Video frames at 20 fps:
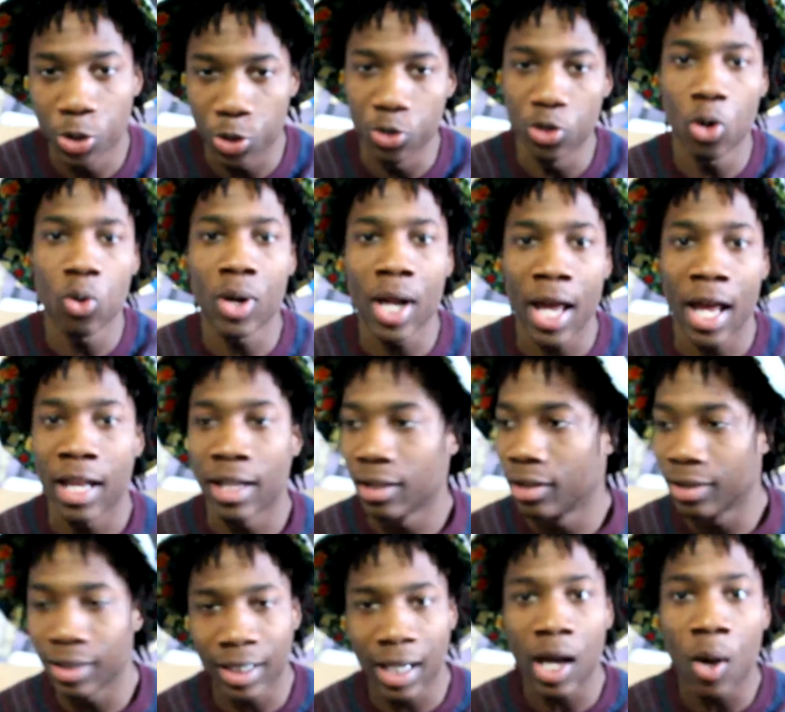You know that.
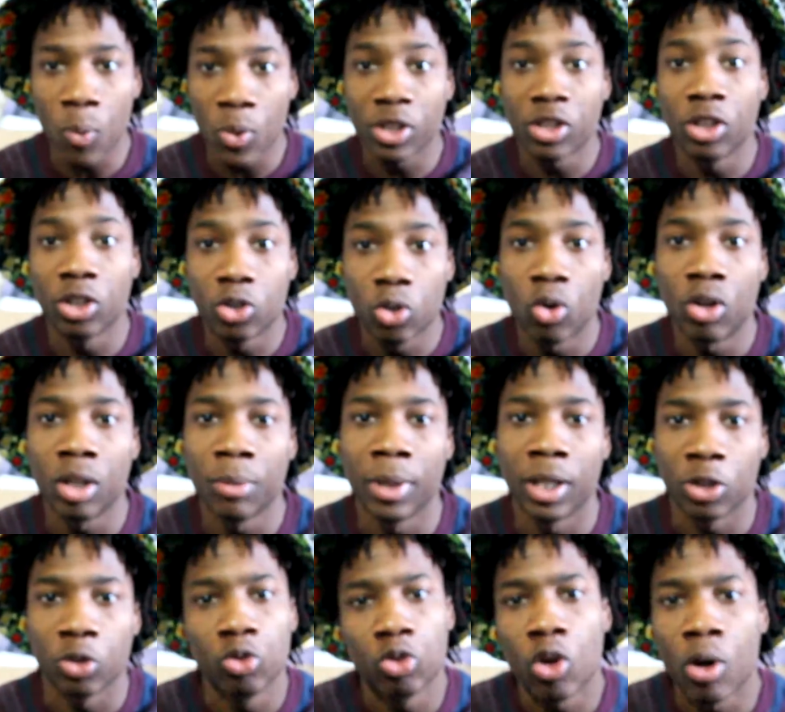Nigga, I went to the
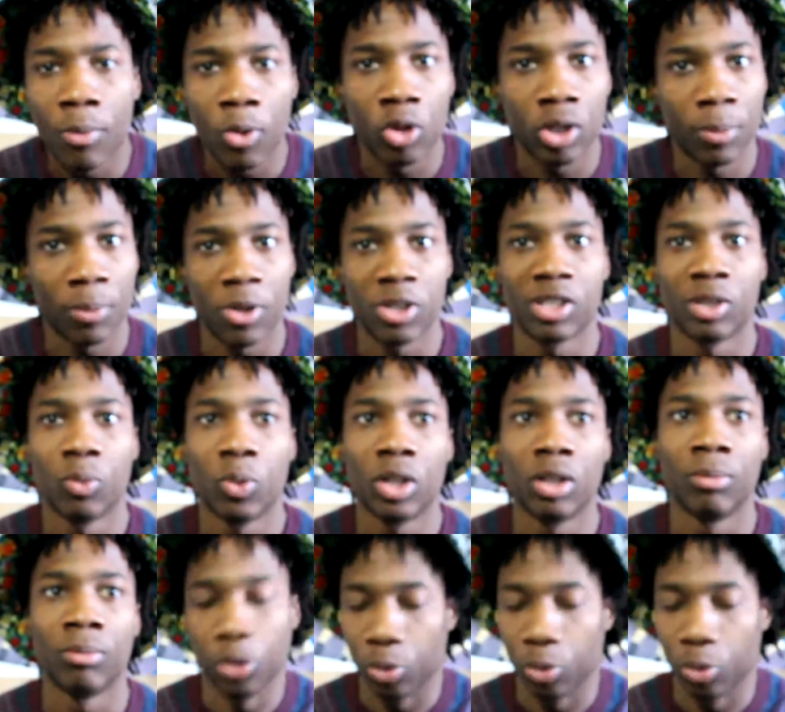tournament. You know I'm the only person with them.